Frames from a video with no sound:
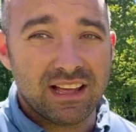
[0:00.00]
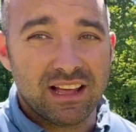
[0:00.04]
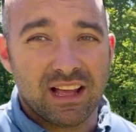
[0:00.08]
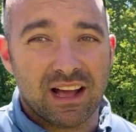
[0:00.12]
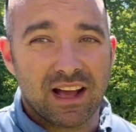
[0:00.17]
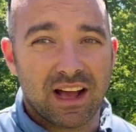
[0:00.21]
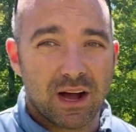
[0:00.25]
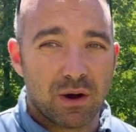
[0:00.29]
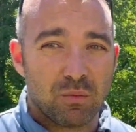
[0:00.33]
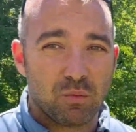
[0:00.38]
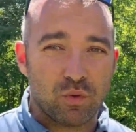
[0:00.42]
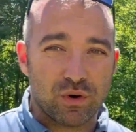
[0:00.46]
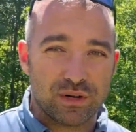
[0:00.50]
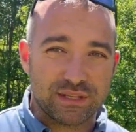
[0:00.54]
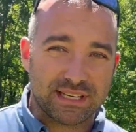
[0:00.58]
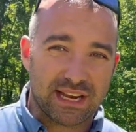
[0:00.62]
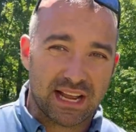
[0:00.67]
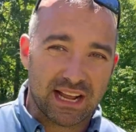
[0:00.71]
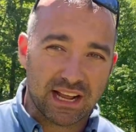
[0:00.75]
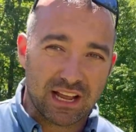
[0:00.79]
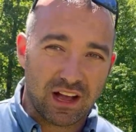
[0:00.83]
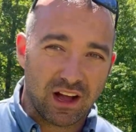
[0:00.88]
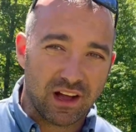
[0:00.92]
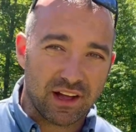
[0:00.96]
once
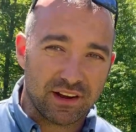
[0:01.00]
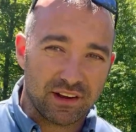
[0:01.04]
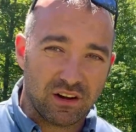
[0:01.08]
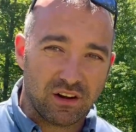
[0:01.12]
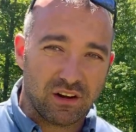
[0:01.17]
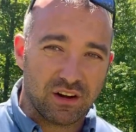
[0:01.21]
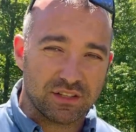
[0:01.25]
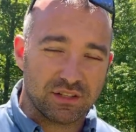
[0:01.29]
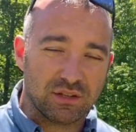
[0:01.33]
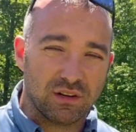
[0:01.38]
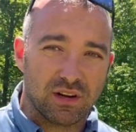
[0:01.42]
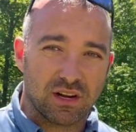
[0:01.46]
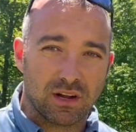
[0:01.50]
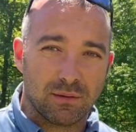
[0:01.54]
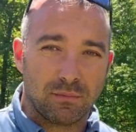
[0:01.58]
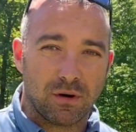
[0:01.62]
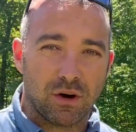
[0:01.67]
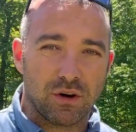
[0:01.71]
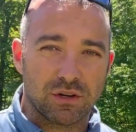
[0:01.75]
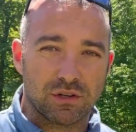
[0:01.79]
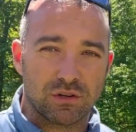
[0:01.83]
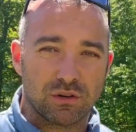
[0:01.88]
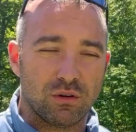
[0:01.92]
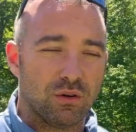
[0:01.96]
I got onto a
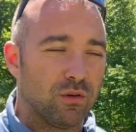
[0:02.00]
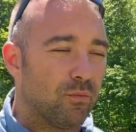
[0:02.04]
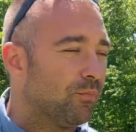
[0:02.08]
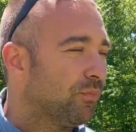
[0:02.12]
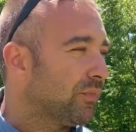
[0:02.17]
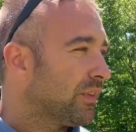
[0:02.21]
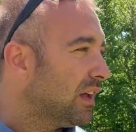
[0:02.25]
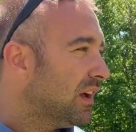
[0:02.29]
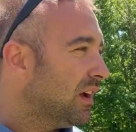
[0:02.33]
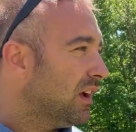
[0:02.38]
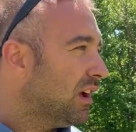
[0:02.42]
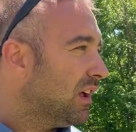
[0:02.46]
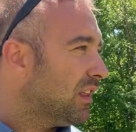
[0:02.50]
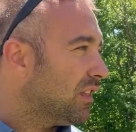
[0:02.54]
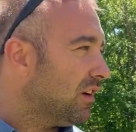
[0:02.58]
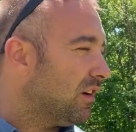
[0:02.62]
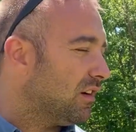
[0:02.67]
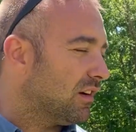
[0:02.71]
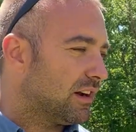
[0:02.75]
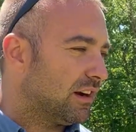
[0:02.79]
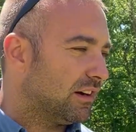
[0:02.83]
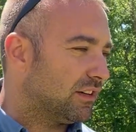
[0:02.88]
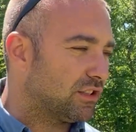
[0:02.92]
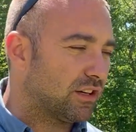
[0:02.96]
commercial
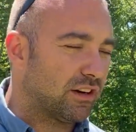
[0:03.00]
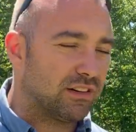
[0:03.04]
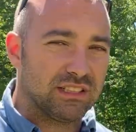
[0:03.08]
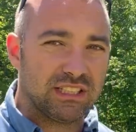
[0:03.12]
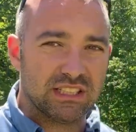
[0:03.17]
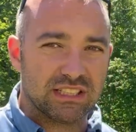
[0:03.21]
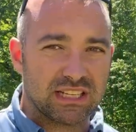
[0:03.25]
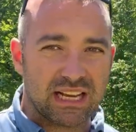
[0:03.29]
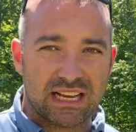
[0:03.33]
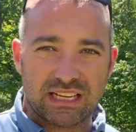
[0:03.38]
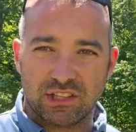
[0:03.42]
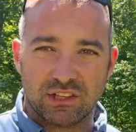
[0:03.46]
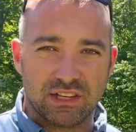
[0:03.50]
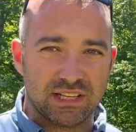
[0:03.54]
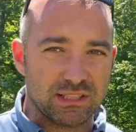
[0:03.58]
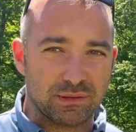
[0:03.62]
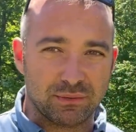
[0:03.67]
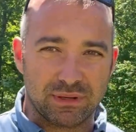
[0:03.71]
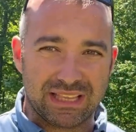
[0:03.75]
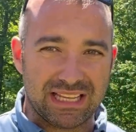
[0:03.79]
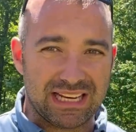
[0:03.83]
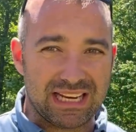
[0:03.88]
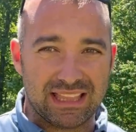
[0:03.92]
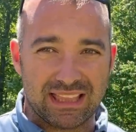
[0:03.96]
lawn care service, just like there is
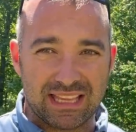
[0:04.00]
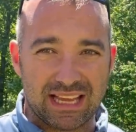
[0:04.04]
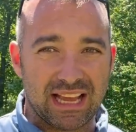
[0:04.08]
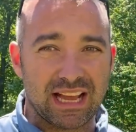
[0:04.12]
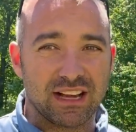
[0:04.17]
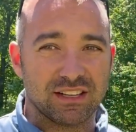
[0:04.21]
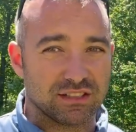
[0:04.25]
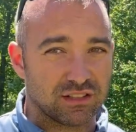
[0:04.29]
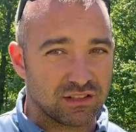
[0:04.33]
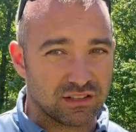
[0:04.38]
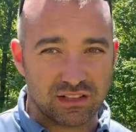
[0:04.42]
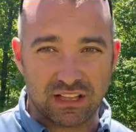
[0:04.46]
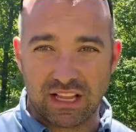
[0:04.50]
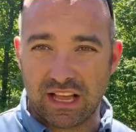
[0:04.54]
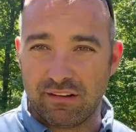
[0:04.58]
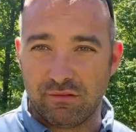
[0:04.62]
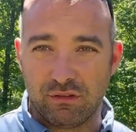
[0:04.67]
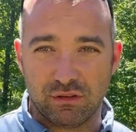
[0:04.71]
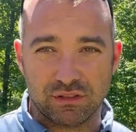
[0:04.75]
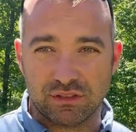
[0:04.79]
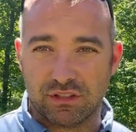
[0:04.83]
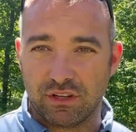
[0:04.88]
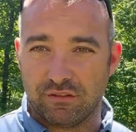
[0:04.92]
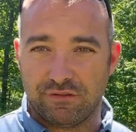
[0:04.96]
with anything else. There's
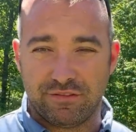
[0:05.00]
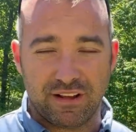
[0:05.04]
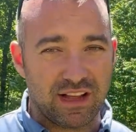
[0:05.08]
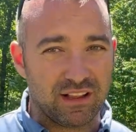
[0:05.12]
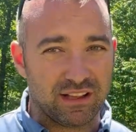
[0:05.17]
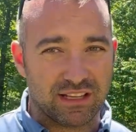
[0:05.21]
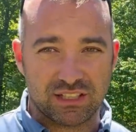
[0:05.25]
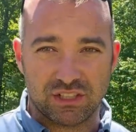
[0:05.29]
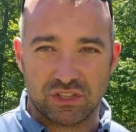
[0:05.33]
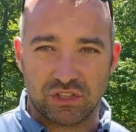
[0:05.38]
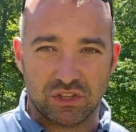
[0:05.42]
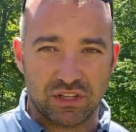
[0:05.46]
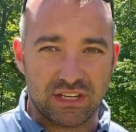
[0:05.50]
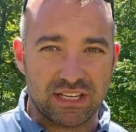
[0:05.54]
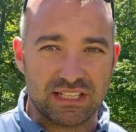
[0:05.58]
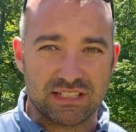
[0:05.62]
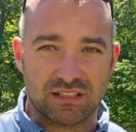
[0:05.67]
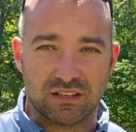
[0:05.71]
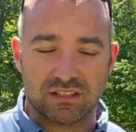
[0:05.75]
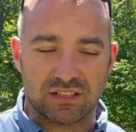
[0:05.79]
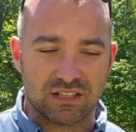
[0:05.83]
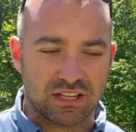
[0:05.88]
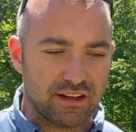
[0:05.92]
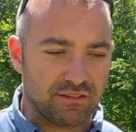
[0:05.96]
levels to felling trees.
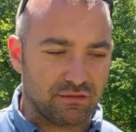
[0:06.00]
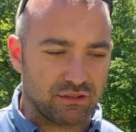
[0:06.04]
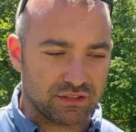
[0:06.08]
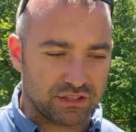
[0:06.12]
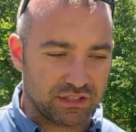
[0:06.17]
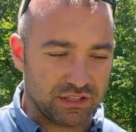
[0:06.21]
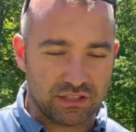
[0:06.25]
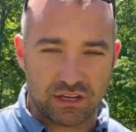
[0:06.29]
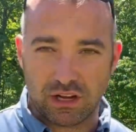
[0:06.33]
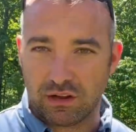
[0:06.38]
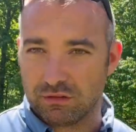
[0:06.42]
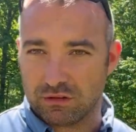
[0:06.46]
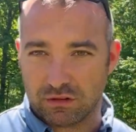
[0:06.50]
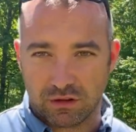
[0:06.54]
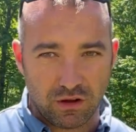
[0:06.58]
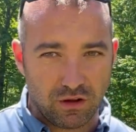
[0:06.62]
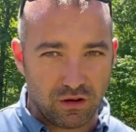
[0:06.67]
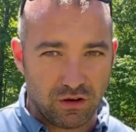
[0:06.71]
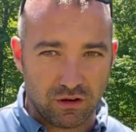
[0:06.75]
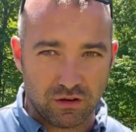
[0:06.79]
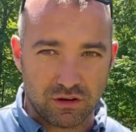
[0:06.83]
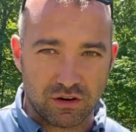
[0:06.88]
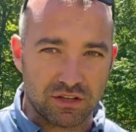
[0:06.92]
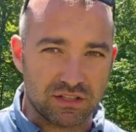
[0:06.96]
There's levels, you know,
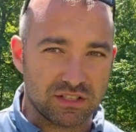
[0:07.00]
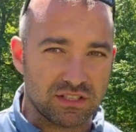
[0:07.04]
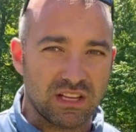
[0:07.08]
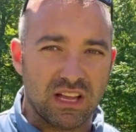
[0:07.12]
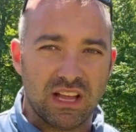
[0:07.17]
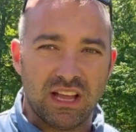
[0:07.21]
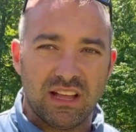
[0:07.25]
loggers.